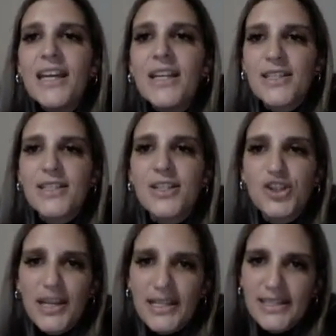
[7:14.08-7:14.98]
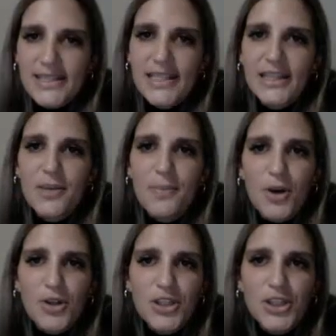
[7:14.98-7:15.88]
suggests that the
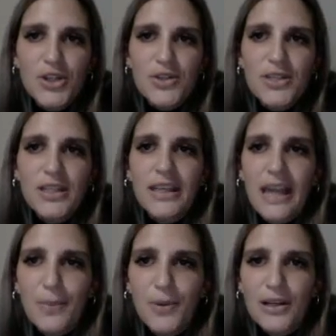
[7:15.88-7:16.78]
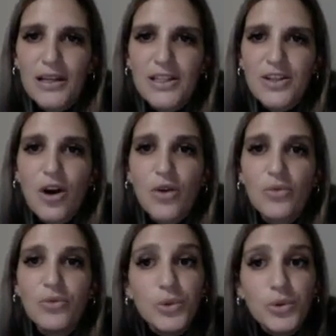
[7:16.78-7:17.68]
Montagues and Capulets are
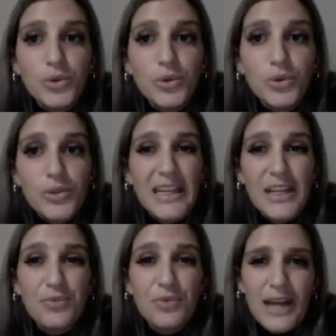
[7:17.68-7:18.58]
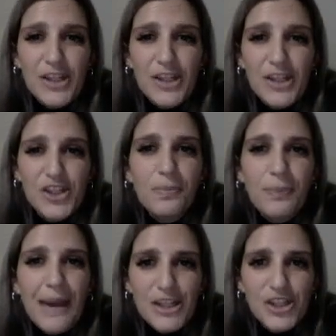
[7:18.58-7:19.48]
ruled by irrational
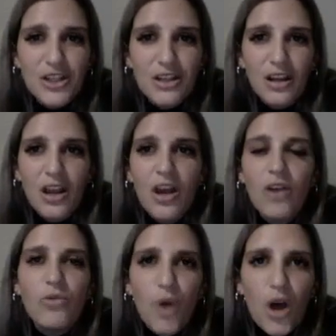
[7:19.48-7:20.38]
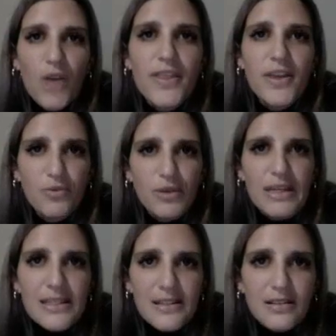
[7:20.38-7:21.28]
passion rather than
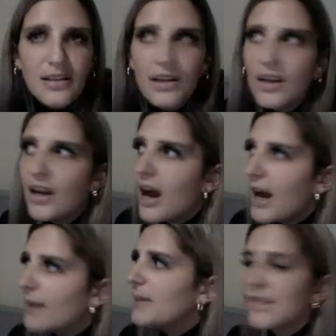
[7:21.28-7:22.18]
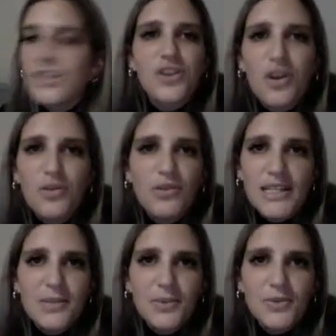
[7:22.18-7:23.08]
reason. I mean, it's so
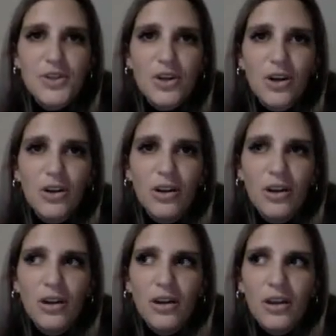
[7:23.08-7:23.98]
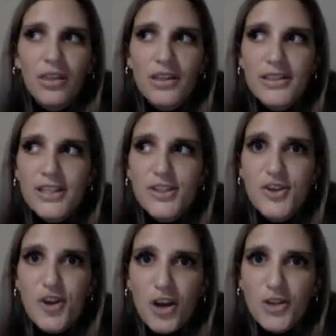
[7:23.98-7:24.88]
reasonable to go, this is
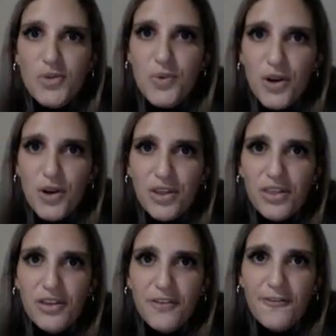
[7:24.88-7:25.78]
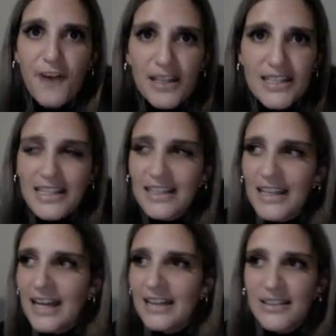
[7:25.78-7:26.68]
not worth fighting
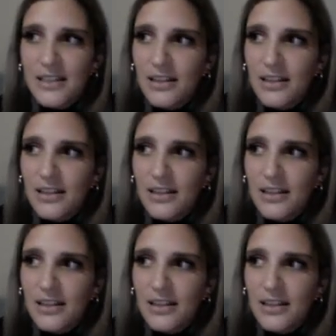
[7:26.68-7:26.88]
and